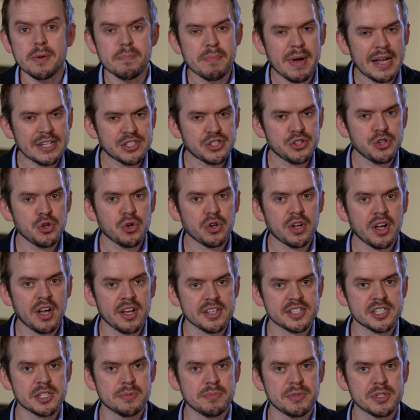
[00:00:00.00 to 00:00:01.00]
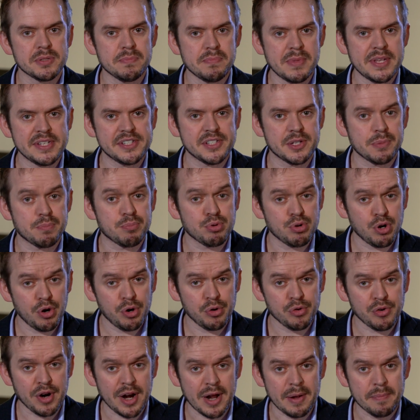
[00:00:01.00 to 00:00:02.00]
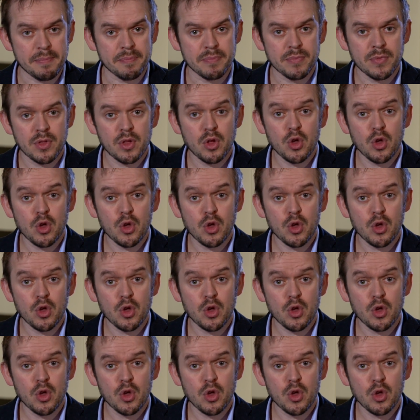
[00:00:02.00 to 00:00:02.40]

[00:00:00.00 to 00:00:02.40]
imagine your customers missed a program.